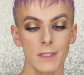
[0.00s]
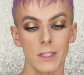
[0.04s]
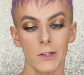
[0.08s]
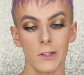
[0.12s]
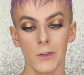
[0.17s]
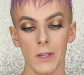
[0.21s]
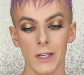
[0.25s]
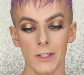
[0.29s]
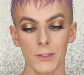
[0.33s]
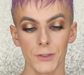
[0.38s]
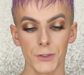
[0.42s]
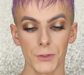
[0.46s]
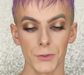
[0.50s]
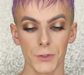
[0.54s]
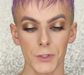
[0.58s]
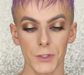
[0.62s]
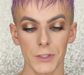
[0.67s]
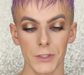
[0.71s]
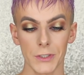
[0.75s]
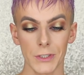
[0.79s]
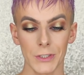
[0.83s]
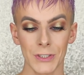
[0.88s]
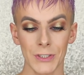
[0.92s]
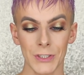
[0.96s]
Still can't show you
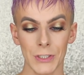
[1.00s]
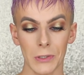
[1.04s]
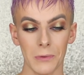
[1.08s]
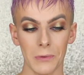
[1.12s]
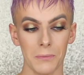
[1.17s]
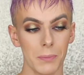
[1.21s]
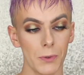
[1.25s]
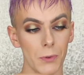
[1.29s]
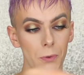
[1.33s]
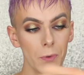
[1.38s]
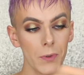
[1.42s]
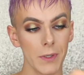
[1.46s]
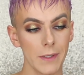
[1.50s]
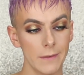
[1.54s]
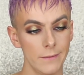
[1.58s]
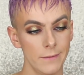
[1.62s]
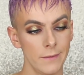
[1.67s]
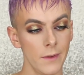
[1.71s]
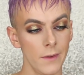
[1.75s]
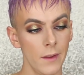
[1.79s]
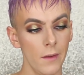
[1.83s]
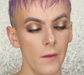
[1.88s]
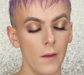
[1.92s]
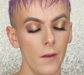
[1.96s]
because it's still broken,
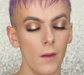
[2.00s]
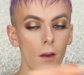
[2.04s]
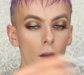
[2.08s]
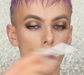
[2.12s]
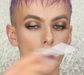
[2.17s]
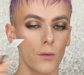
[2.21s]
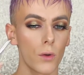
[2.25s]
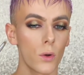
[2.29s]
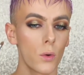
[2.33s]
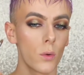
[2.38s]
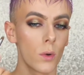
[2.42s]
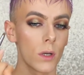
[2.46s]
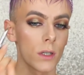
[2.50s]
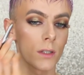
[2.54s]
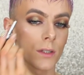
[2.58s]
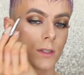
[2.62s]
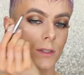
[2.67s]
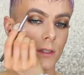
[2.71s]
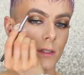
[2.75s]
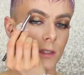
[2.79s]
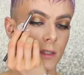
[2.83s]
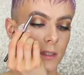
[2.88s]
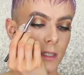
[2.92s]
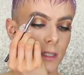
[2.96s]
of
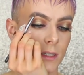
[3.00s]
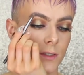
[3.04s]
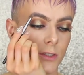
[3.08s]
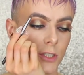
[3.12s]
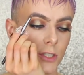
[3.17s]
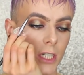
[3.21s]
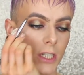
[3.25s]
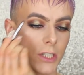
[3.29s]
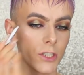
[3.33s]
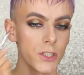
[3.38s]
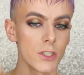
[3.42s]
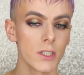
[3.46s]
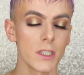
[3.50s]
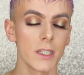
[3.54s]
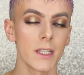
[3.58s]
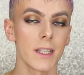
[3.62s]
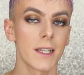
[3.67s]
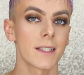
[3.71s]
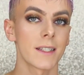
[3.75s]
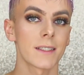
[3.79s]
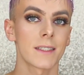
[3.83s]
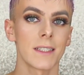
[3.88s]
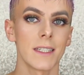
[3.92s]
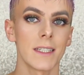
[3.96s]
course. Didn't change in the
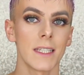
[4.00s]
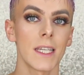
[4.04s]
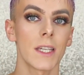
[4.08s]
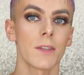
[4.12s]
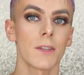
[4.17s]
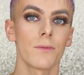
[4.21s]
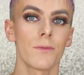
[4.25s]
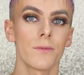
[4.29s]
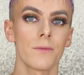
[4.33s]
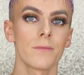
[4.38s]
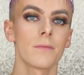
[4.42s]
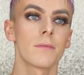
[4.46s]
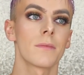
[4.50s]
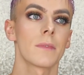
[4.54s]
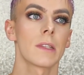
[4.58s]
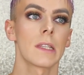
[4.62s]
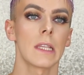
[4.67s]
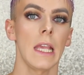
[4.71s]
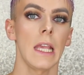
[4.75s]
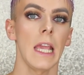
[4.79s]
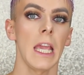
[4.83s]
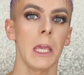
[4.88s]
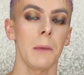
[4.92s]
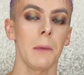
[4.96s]
last like
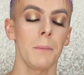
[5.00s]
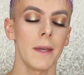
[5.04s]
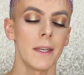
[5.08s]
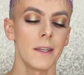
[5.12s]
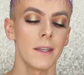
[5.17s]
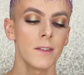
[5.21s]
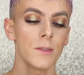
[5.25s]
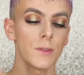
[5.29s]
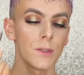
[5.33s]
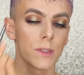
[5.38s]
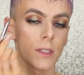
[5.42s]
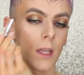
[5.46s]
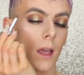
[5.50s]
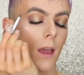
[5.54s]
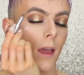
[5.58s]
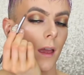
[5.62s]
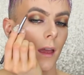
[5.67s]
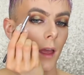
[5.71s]
8 minutes.